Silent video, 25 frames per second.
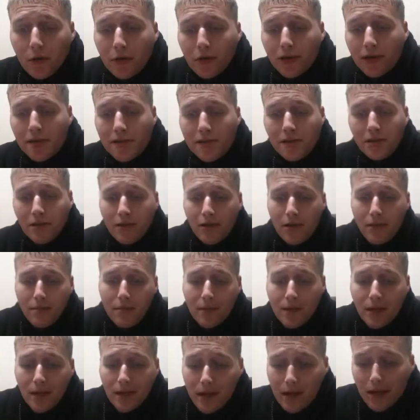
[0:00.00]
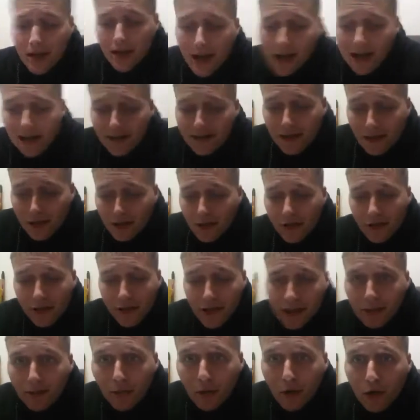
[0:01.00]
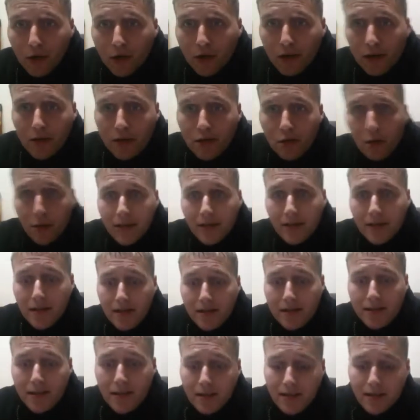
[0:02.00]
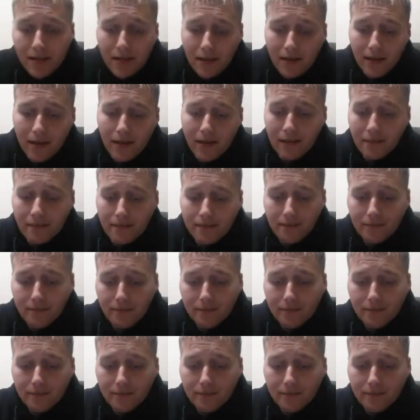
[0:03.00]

up on Instagram at CraigYourBoy2016,